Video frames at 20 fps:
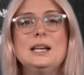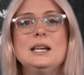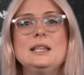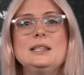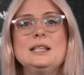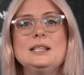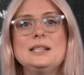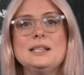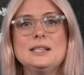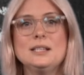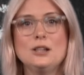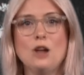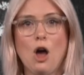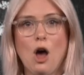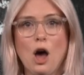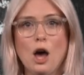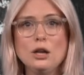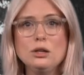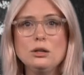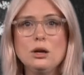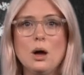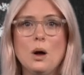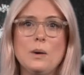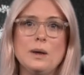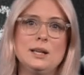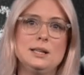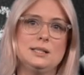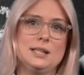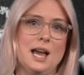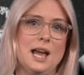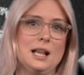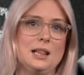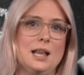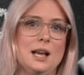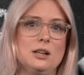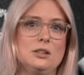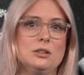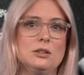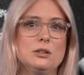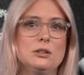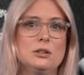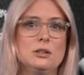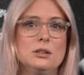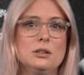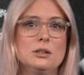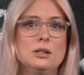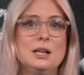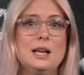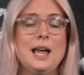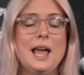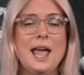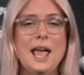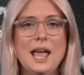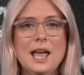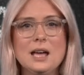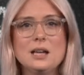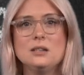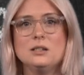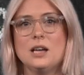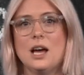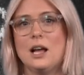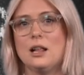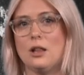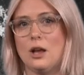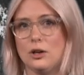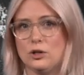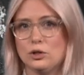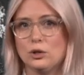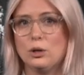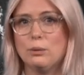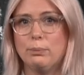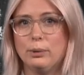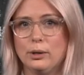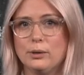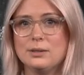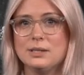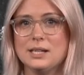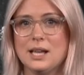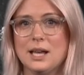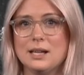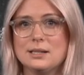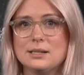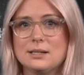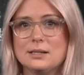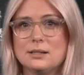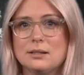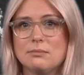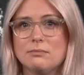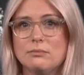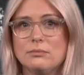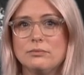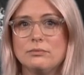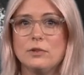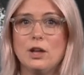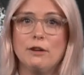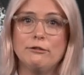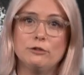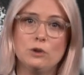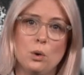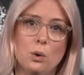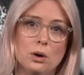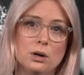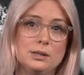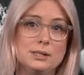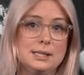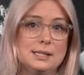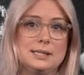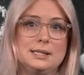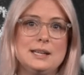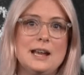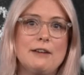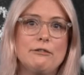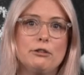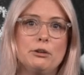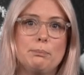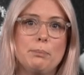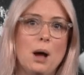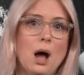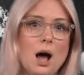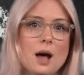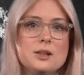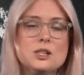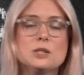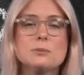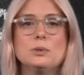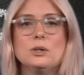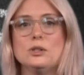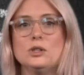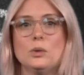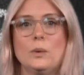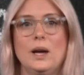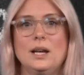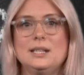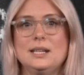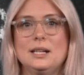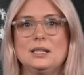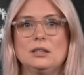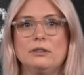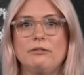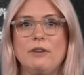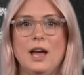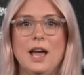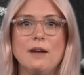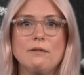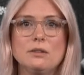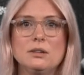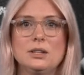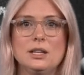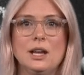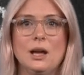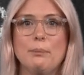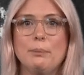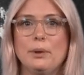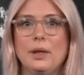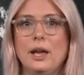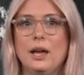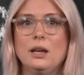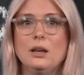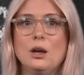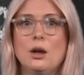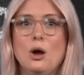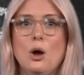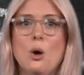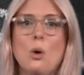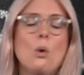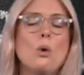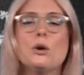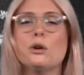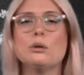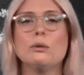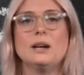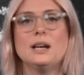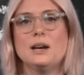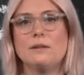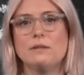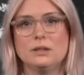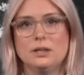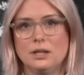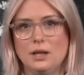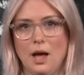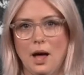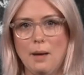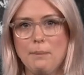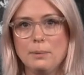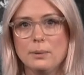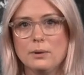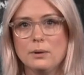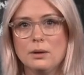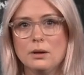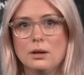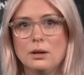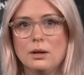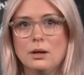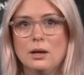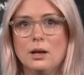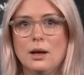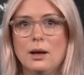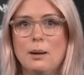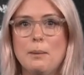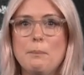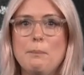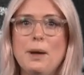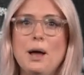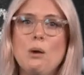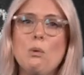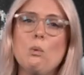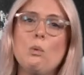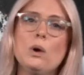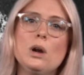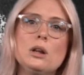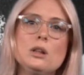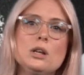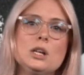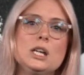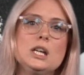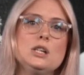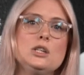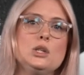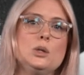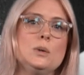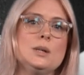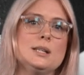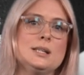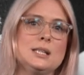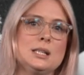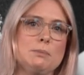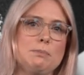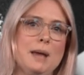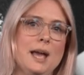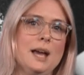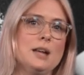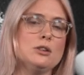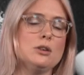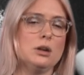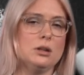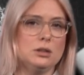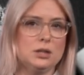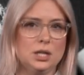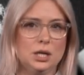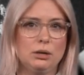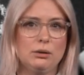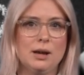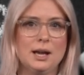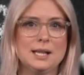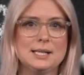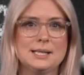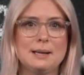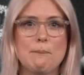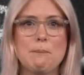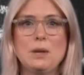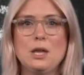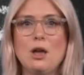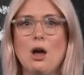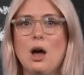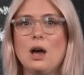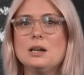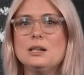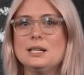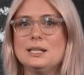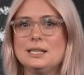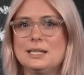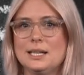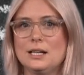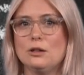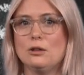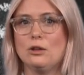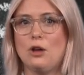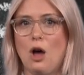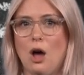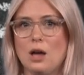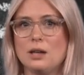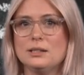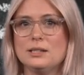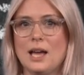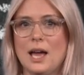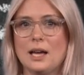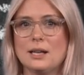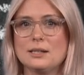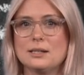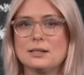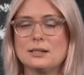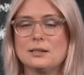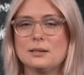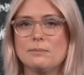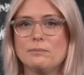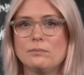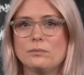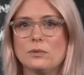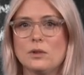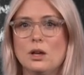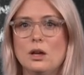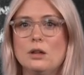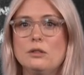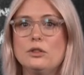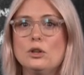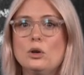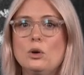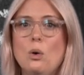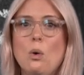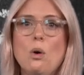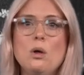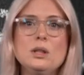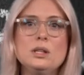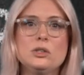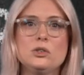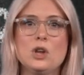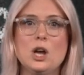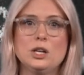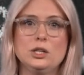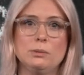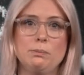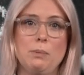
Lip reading: This is an ongoing dialectical and dialogical process. Of course, it's never possible to identify everything at play or to write everything up, but we're looking to expand our theorizing beyond a single context. The goal is not to